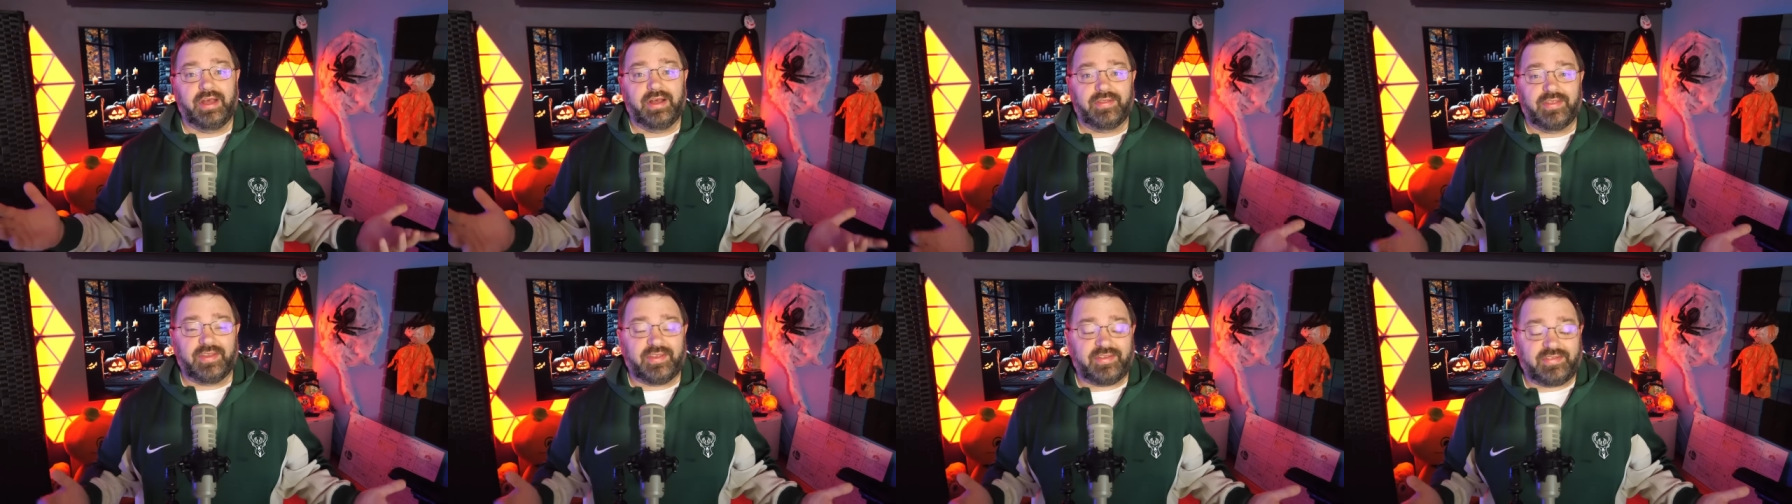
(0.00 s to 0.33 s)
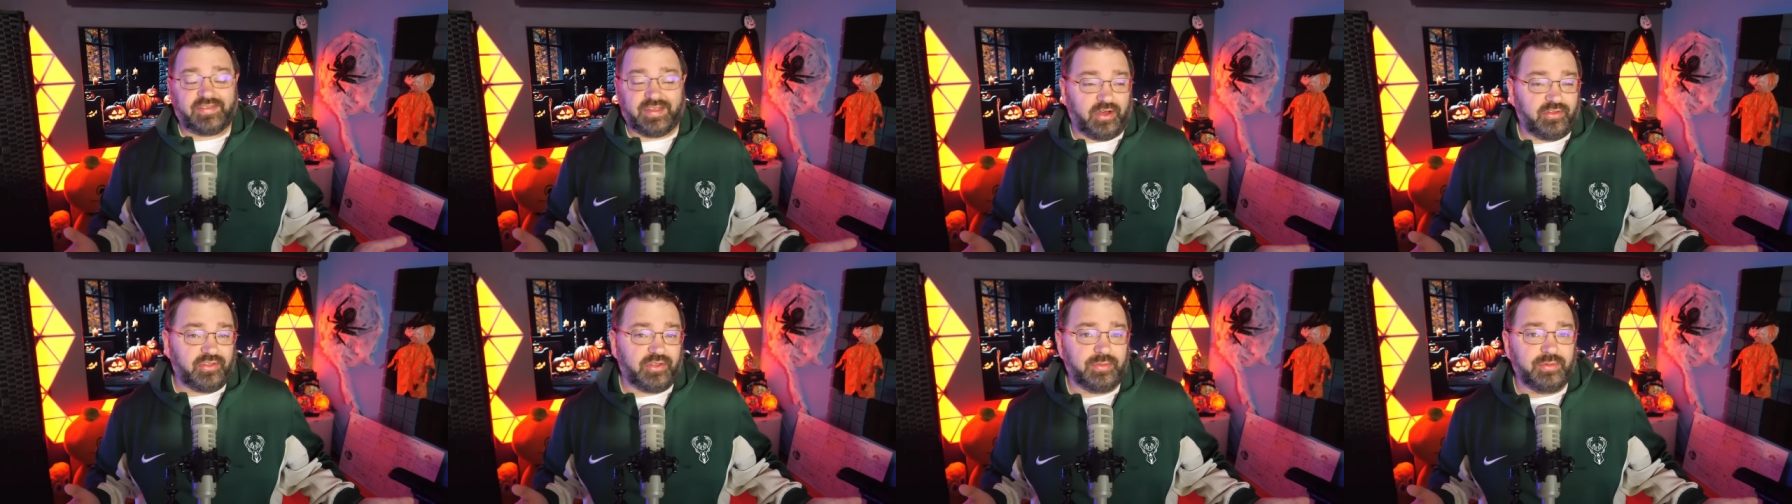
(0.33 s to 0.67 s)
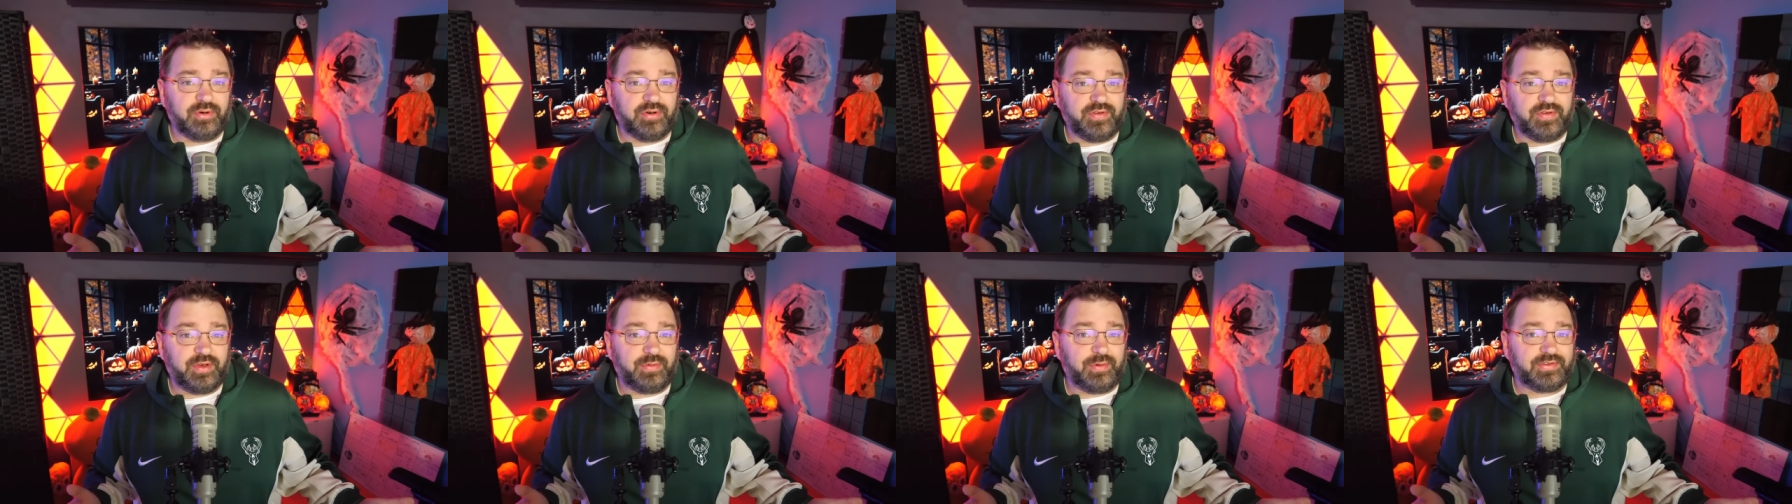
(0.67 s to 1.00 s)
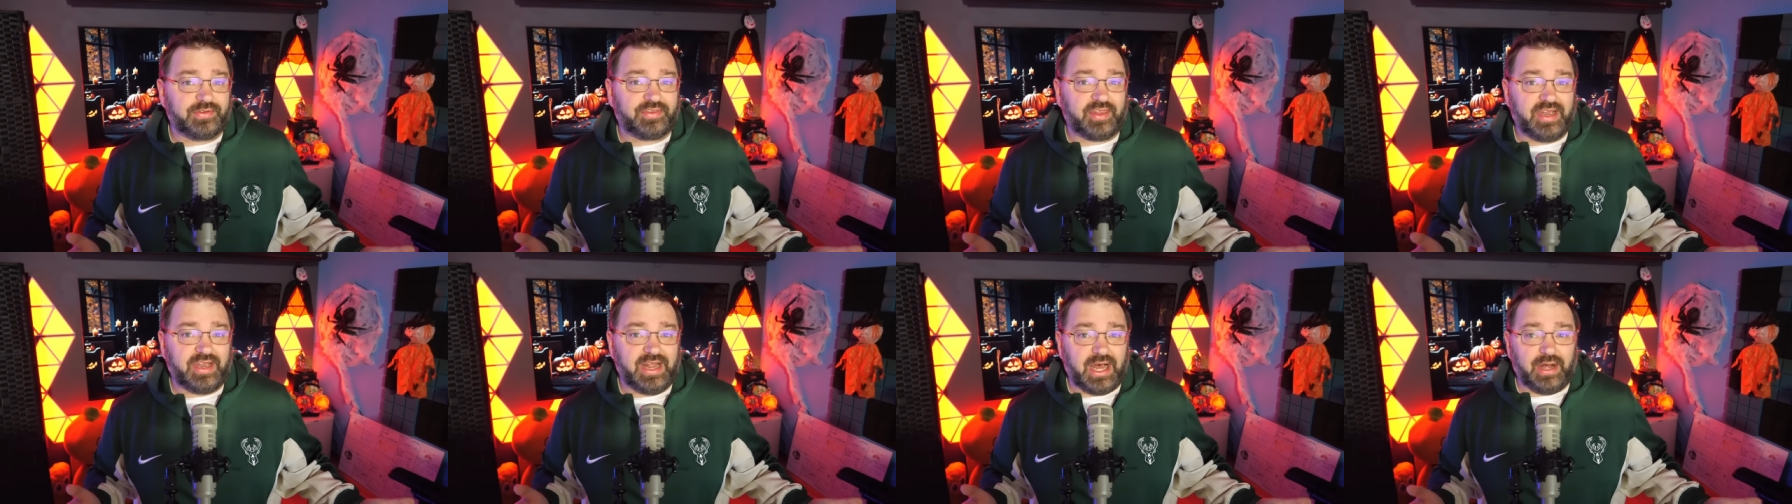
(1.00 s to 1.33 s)
The Zelda movie was
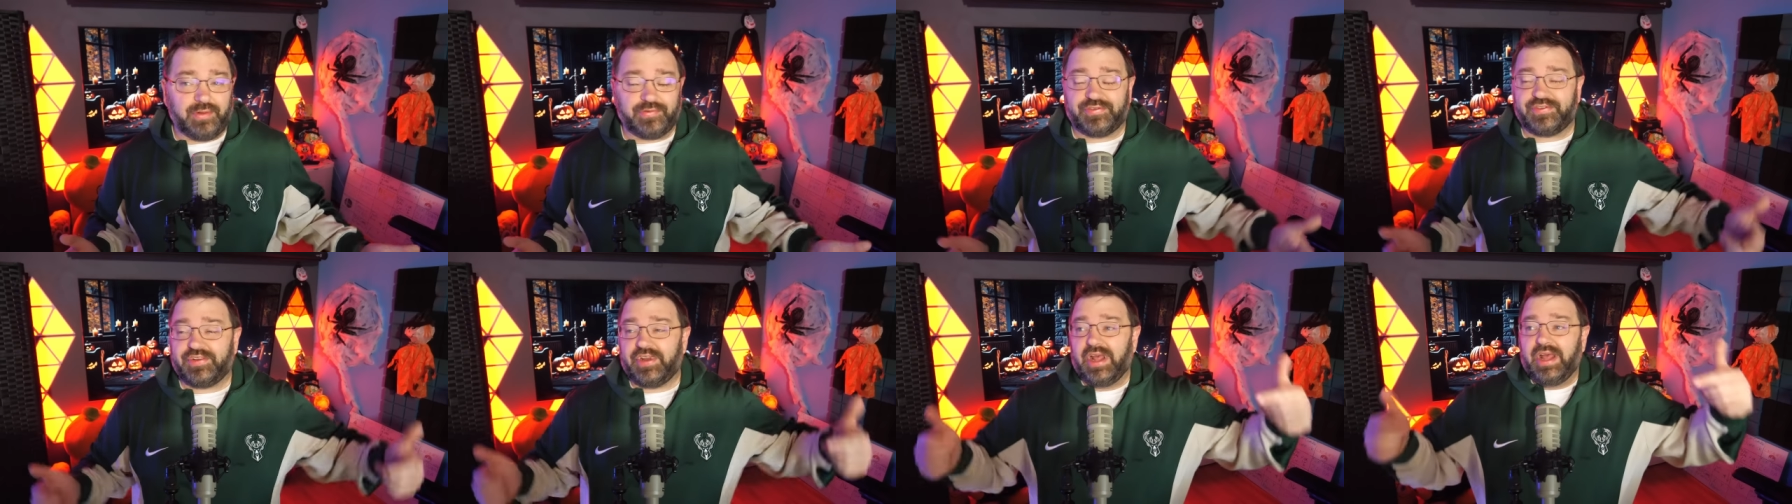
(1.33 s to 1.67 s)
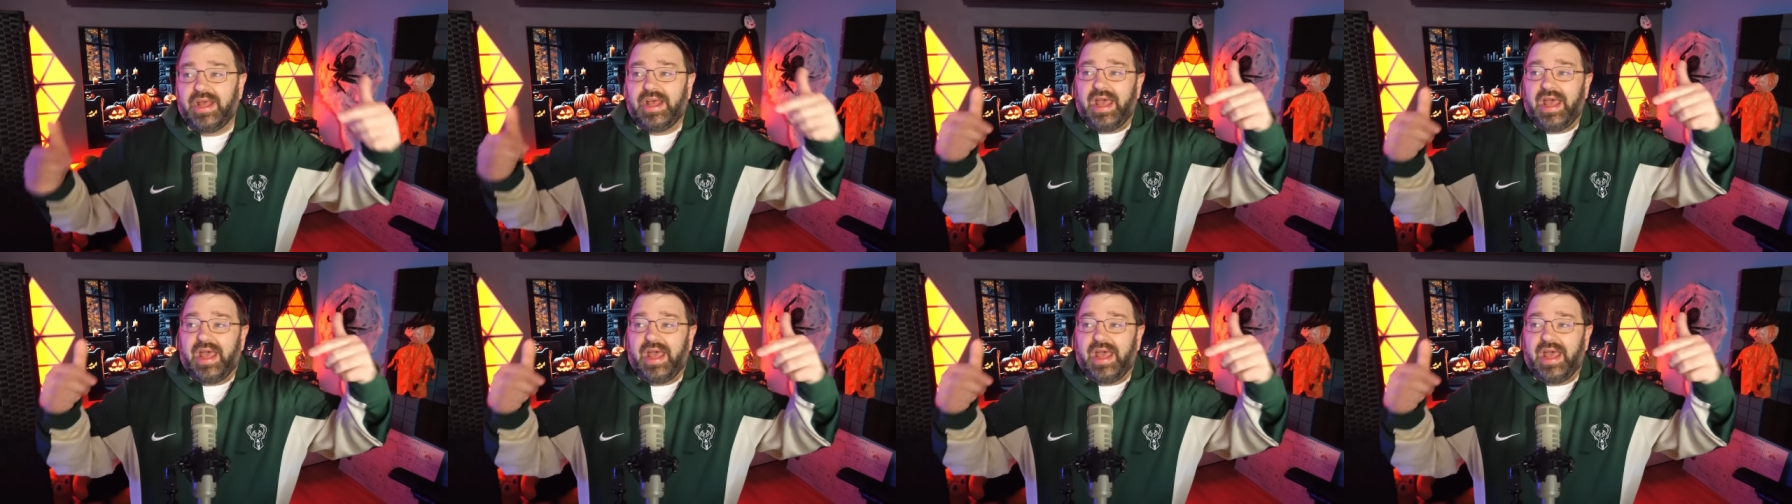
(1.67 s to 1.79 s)
announced